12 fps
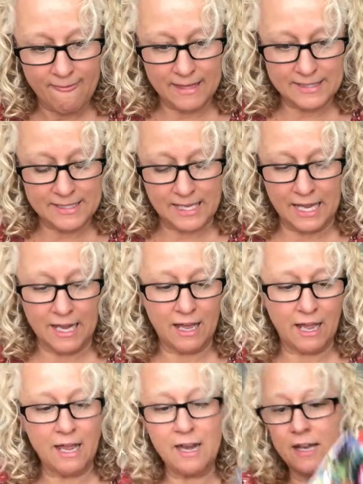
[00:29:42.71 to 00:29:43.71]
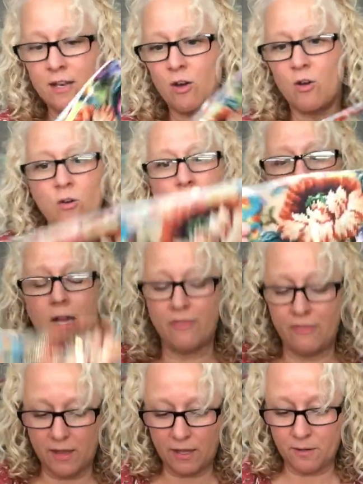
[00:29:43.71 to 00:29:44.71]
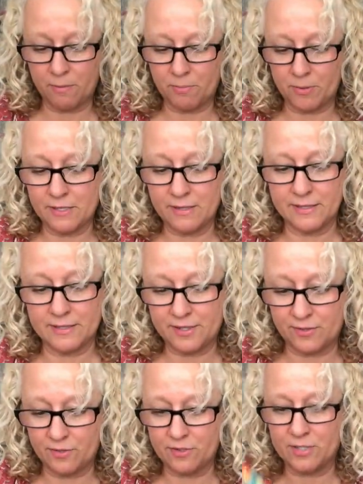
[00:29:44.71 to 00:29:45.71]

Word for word: Let's see. And I, and I know, I think Brendan, the serial